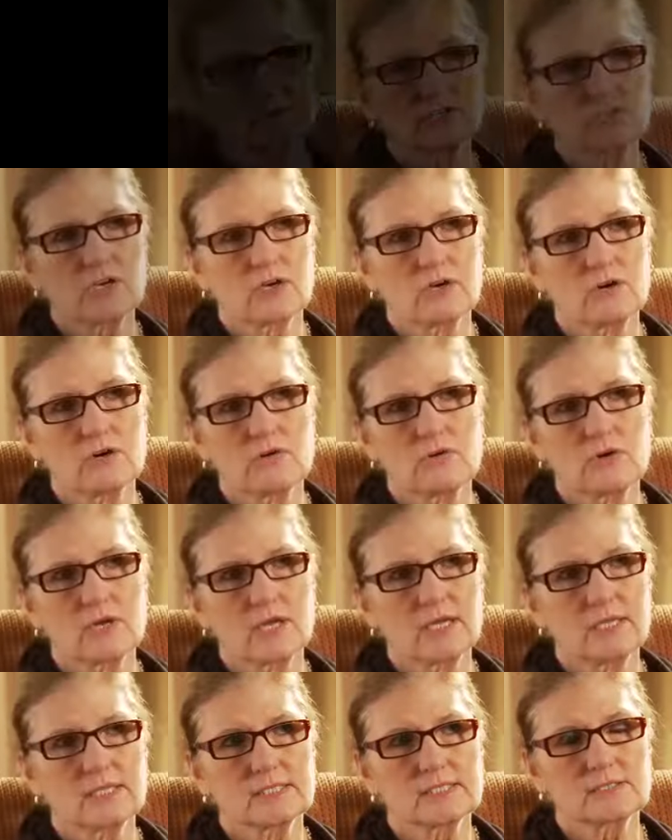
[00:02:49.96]
Joe,
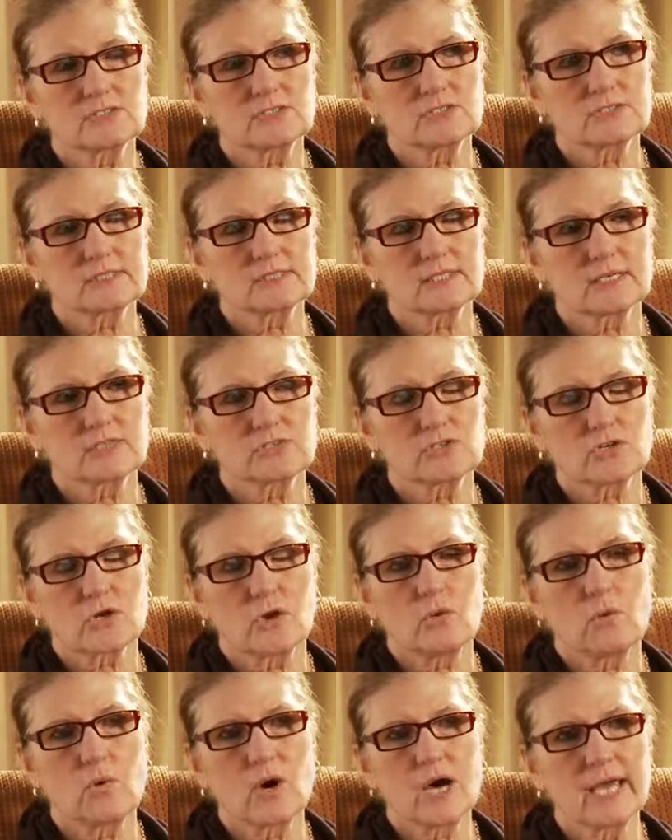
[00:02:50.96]
he's just such a
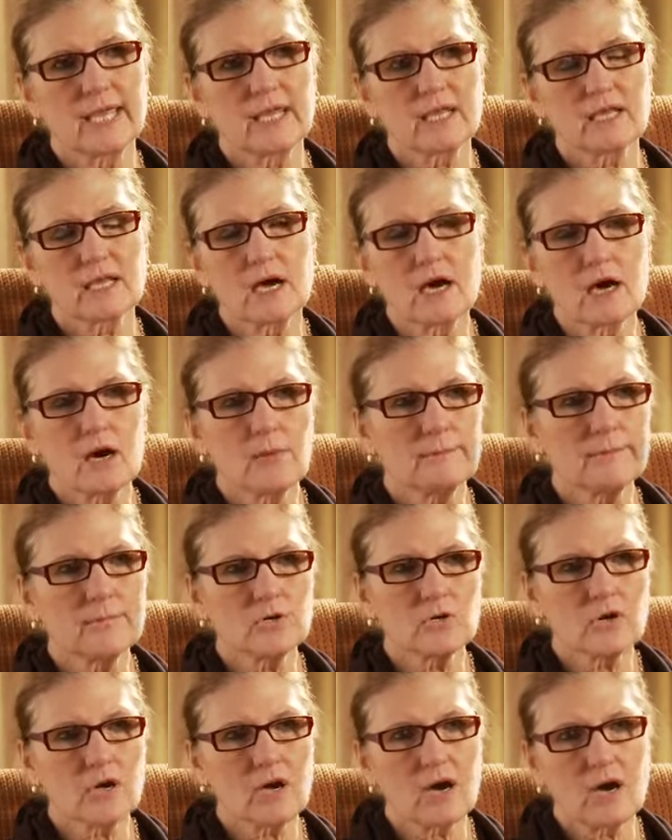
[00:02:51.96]
quiet,
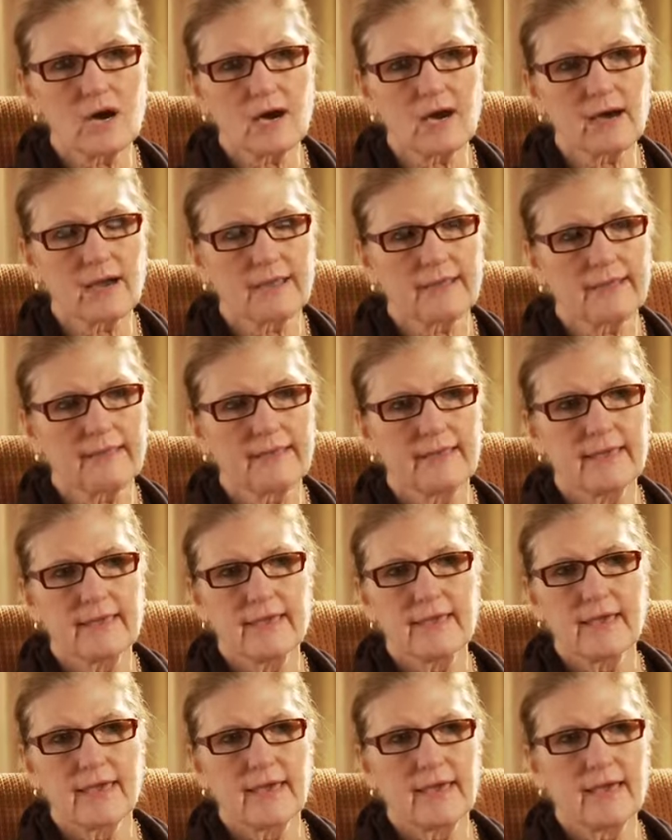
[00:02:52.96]
humble guy,
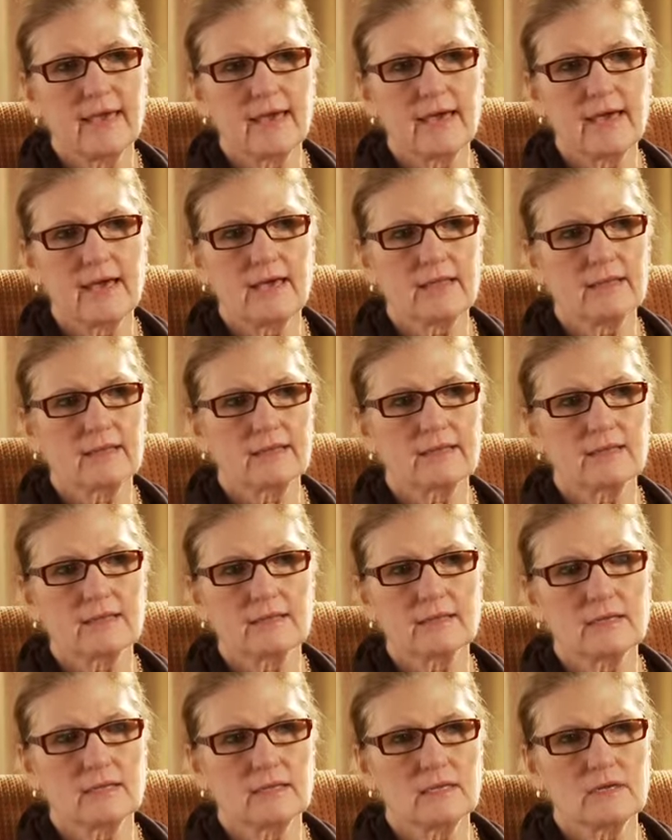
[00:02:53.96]
and
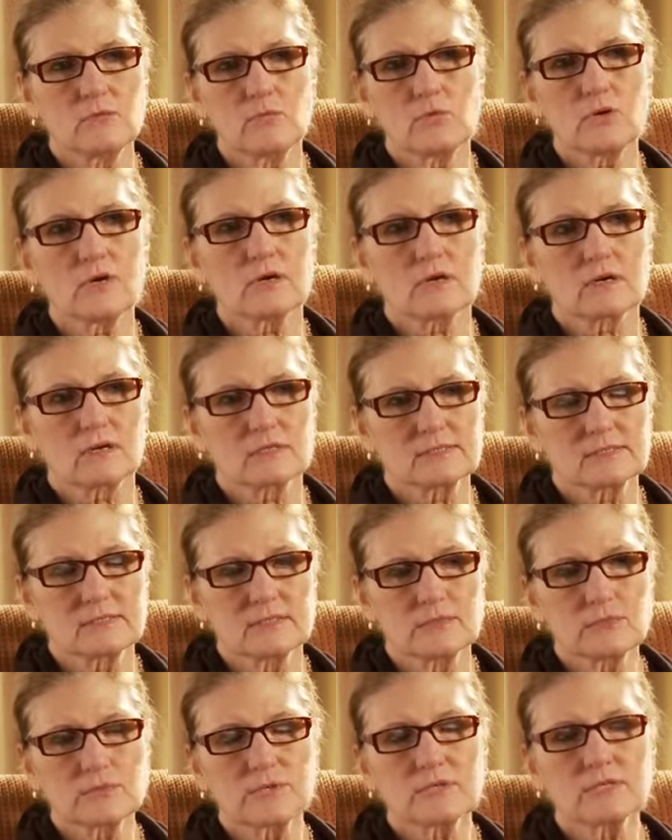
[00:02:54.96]
it works.
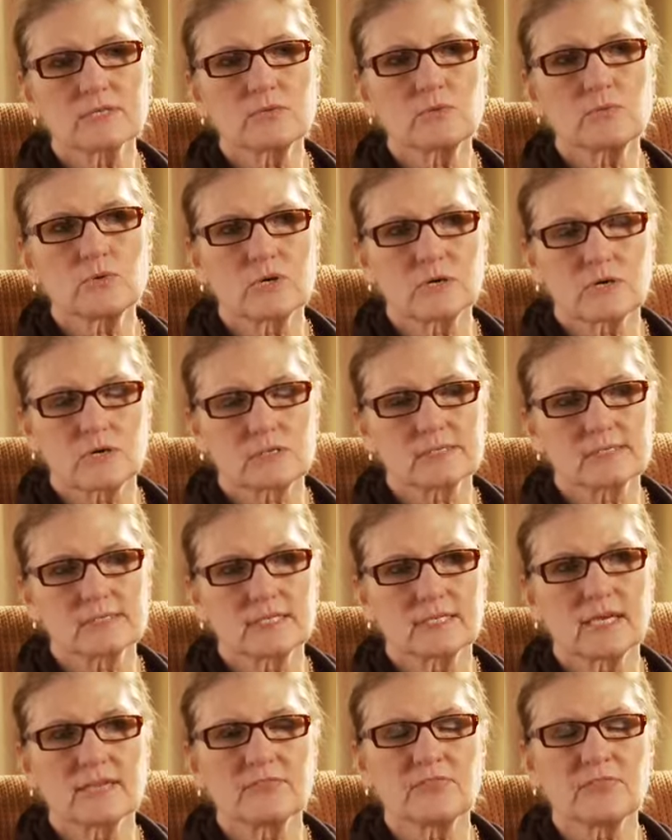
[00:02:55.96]
It really works.
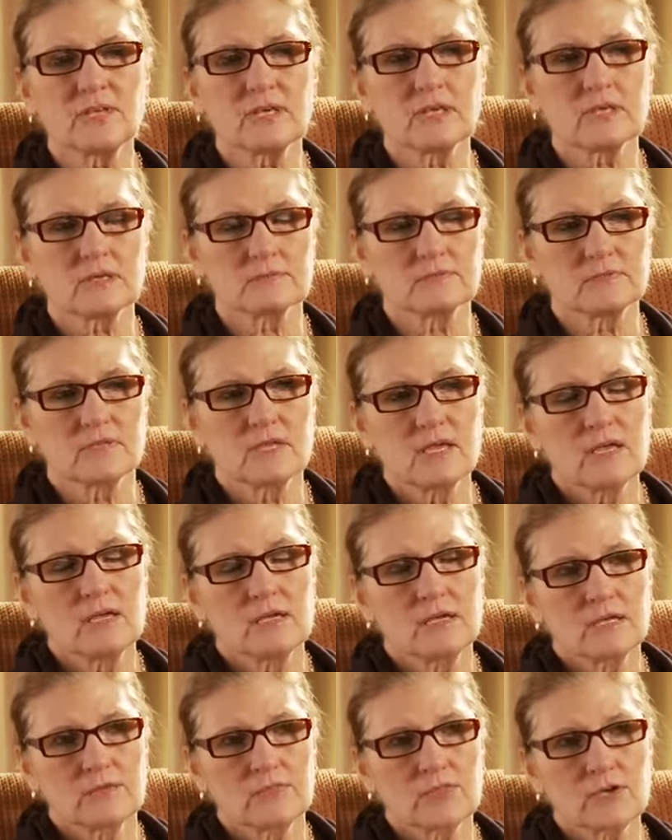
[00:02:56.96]
And I think
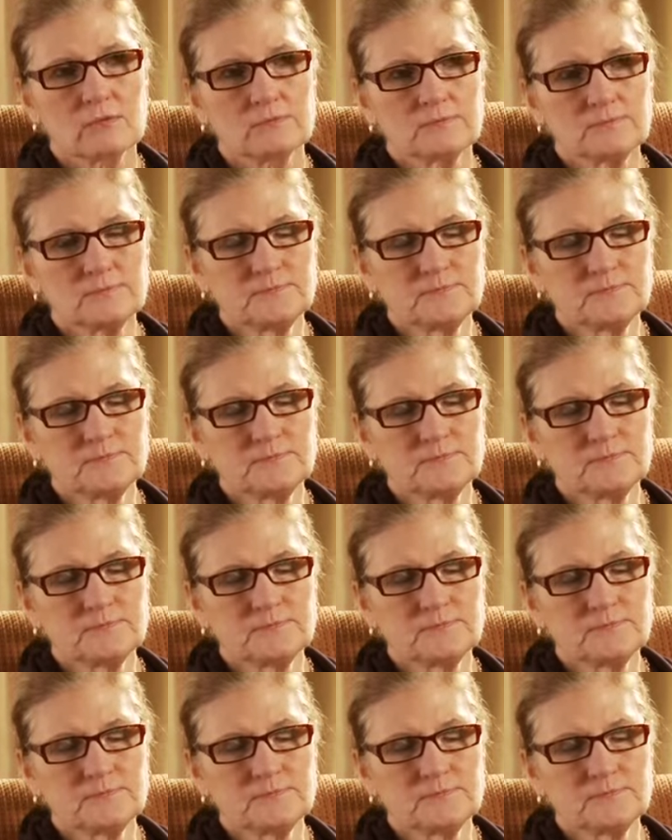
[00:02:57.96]
the